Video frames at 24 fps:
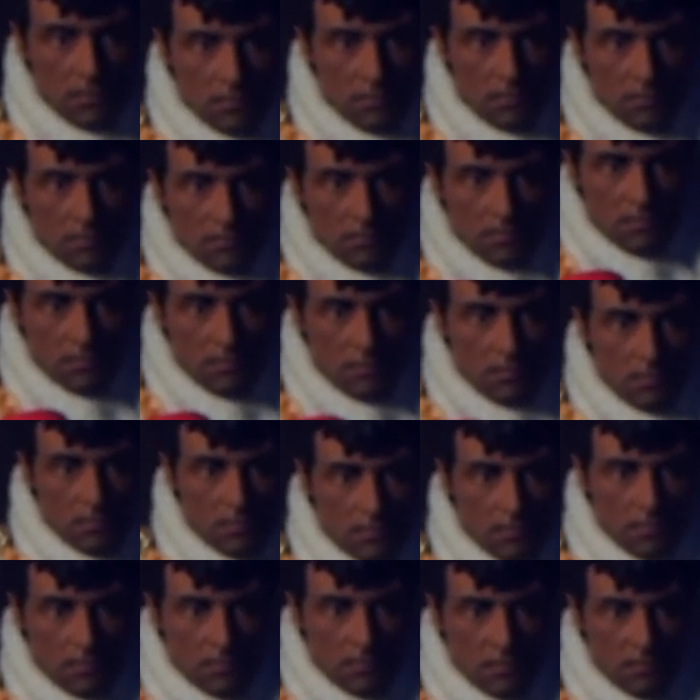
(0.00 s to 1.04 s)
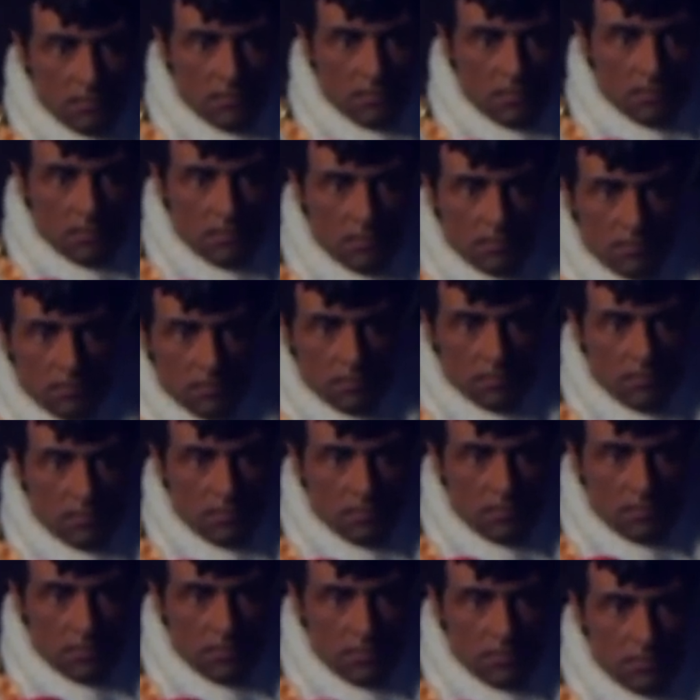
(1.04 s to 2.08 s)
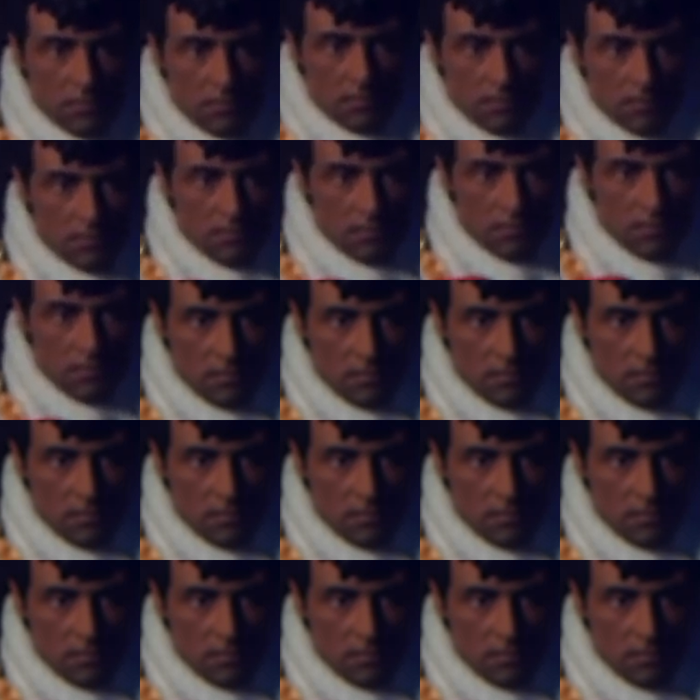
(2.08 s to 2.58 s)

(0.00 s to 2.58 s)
bid, and then I'll write a letter to them, ask them if I